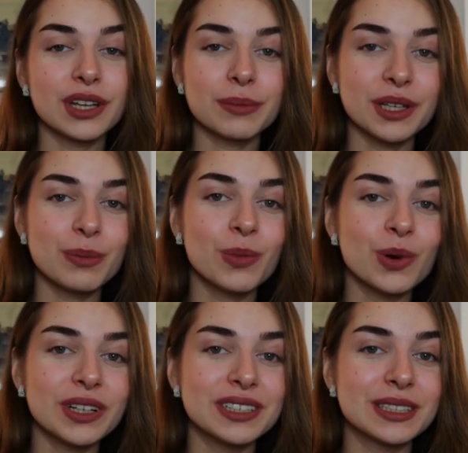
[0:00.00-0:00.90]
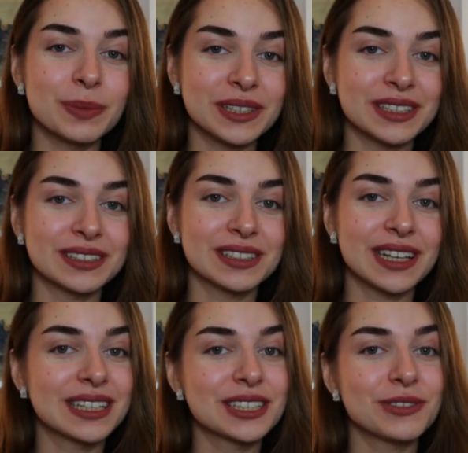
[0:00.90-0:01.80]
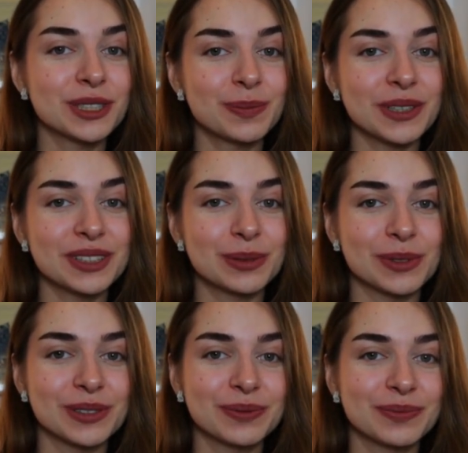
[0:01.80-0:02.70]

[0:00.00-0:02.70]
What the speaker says: Becoming more independent and responsible.